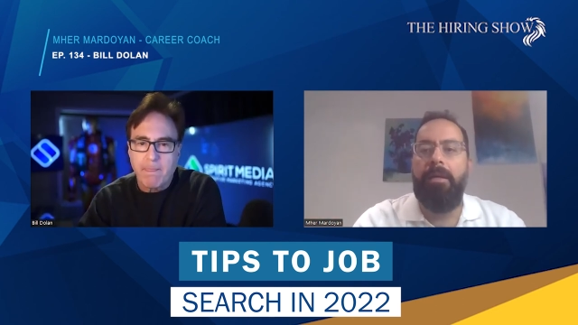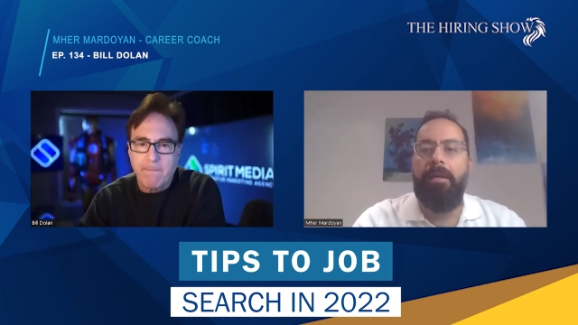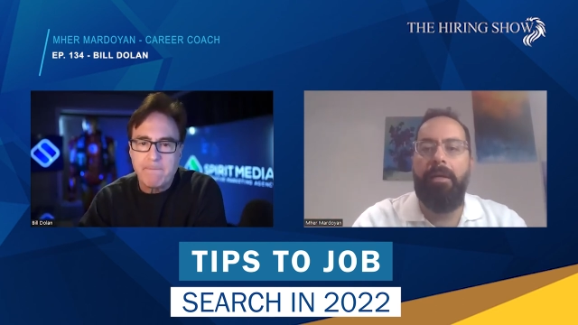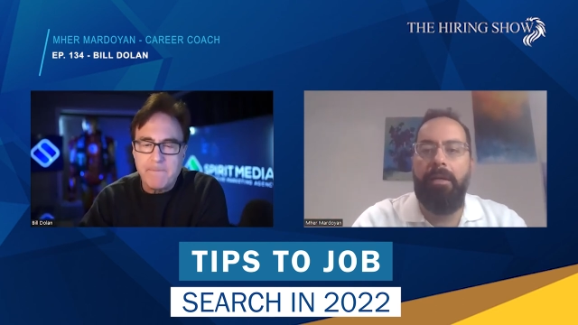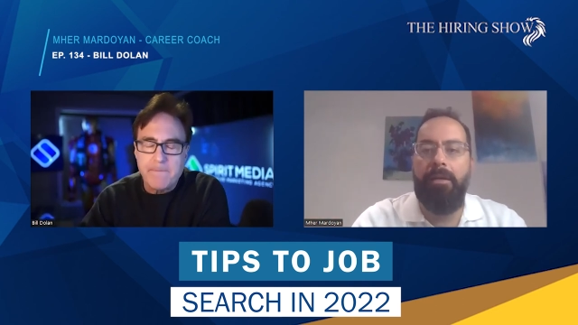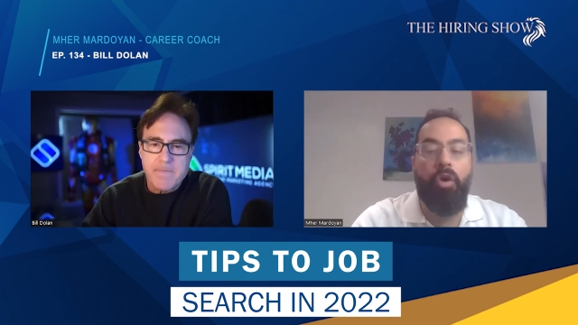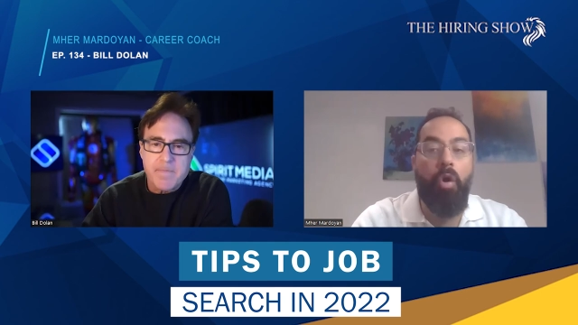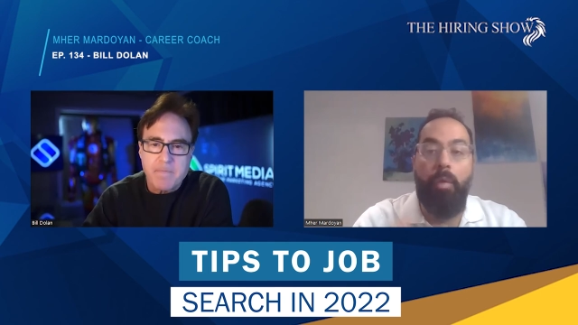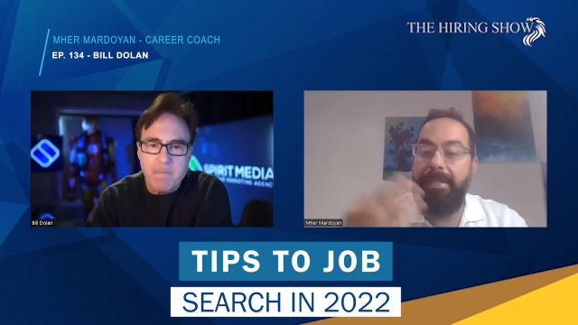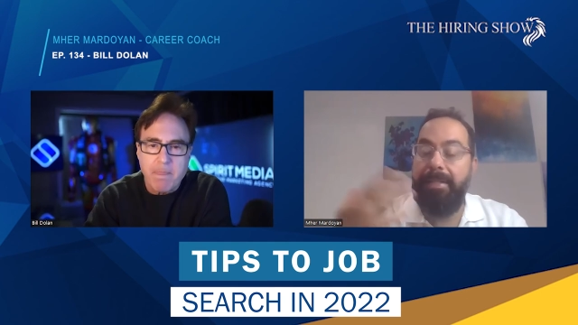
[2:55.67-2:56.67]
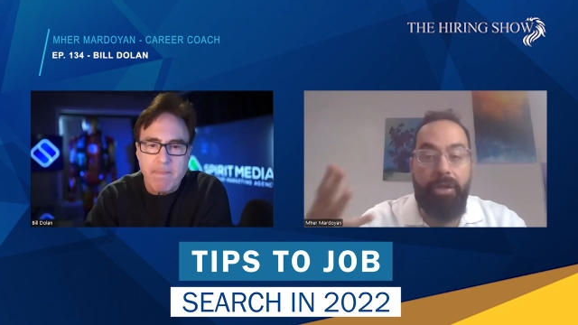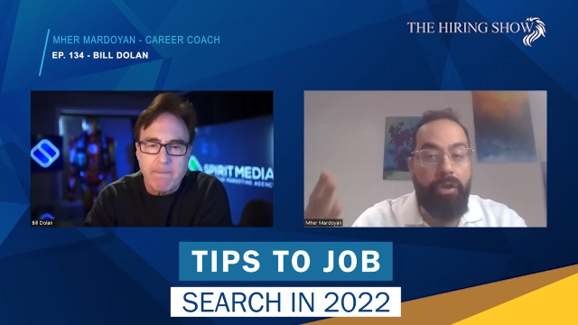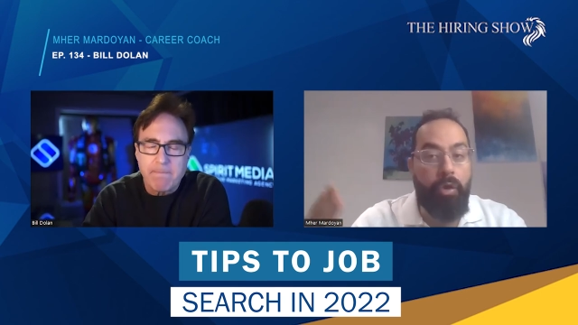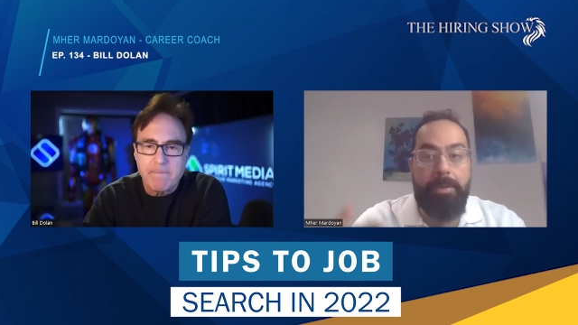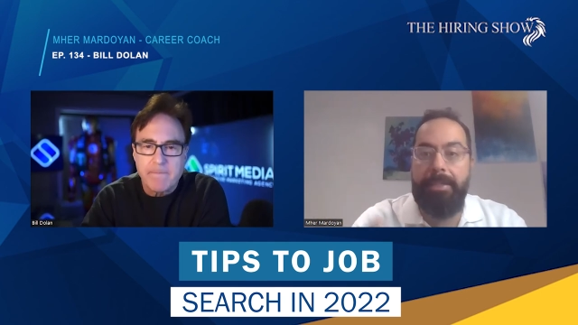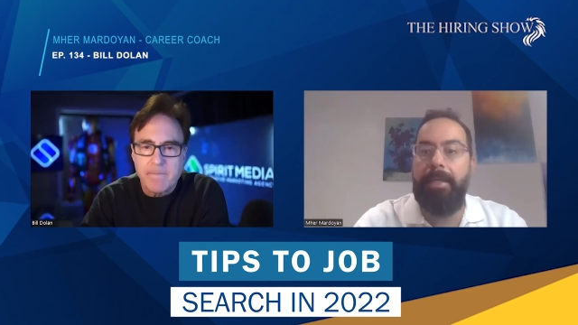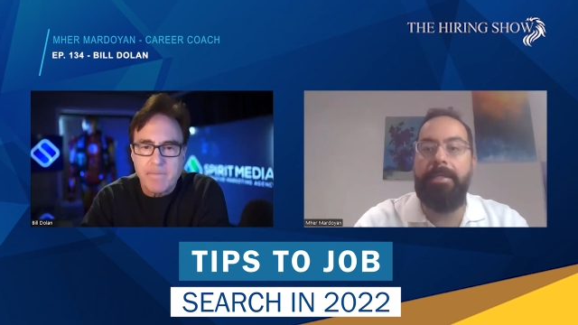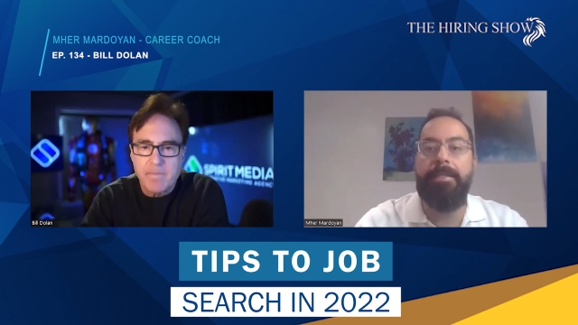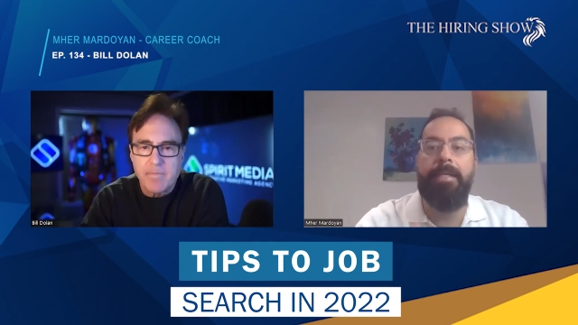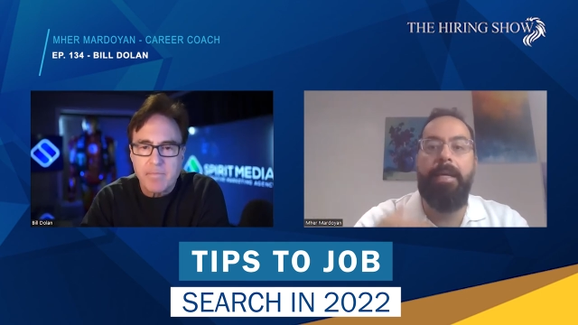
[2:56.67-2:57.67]
Speaker 1: uh, you're always learning new skill
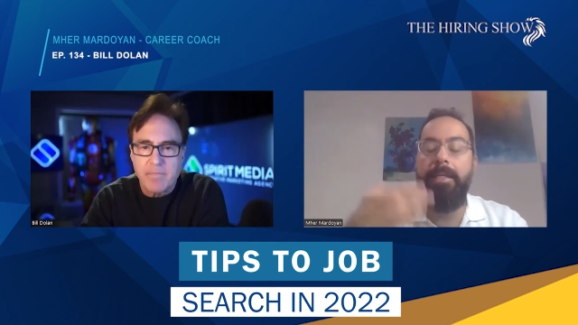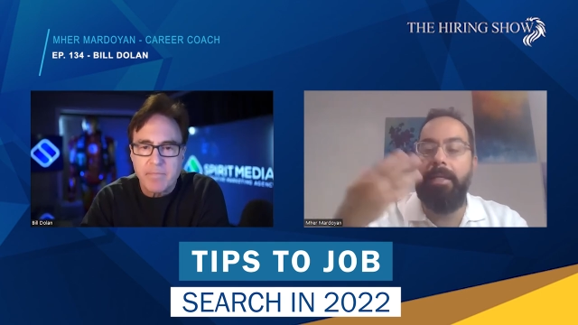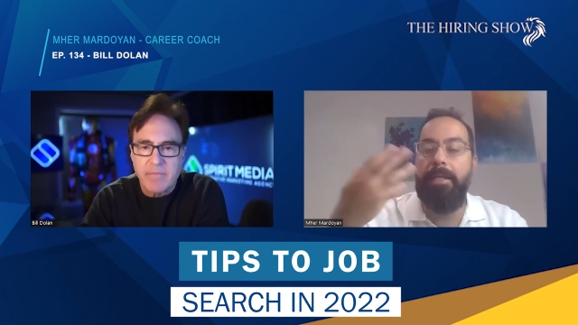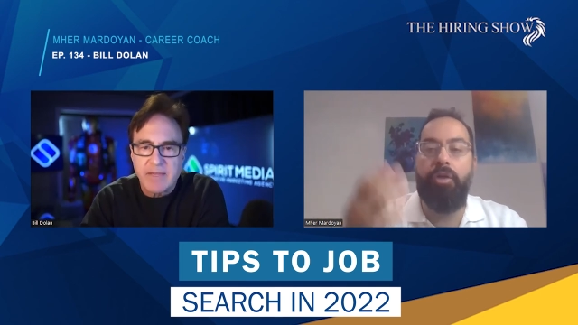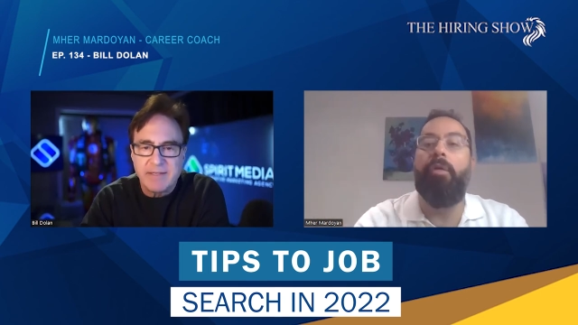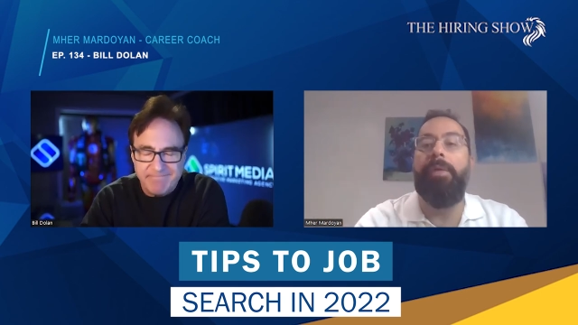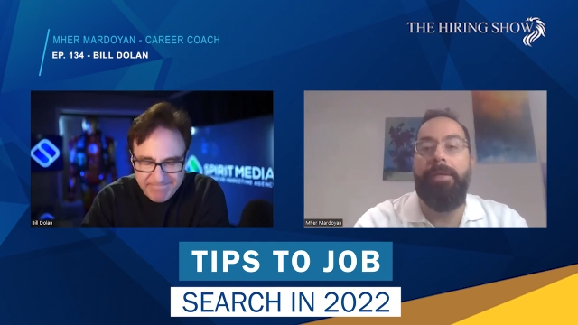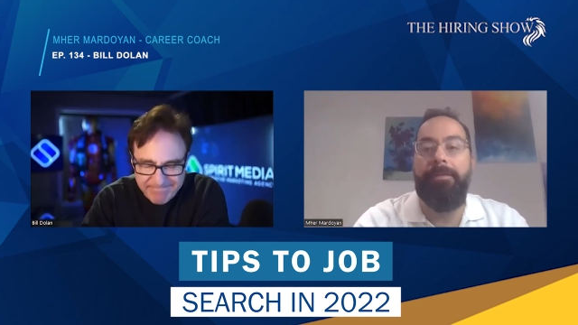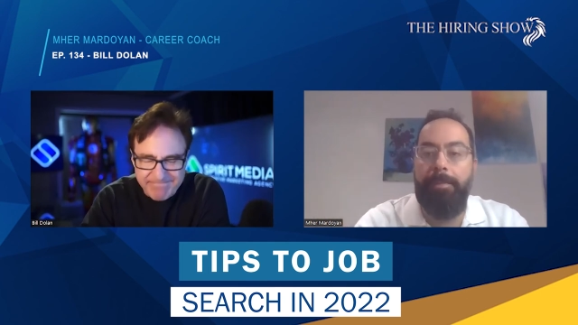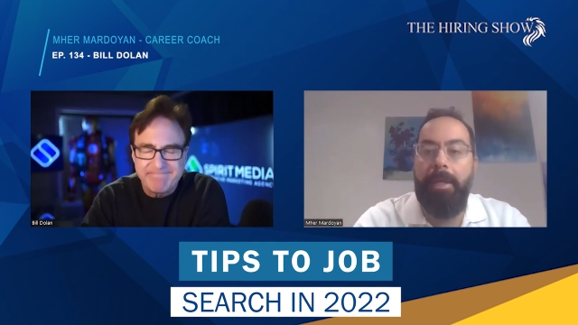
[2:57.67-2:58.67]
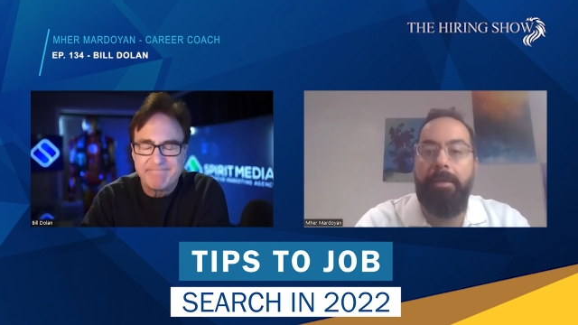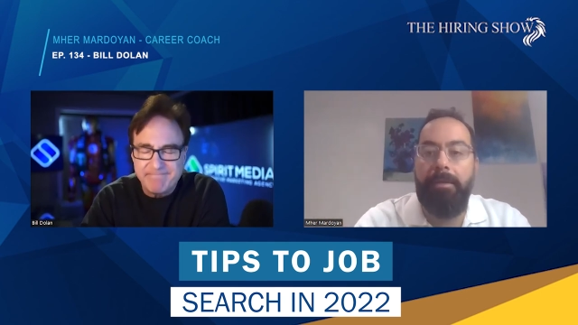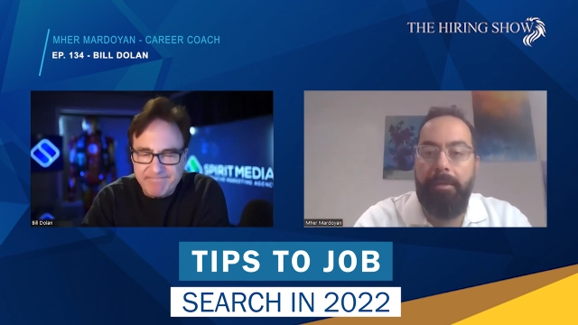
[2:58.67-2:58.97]
set and growing from there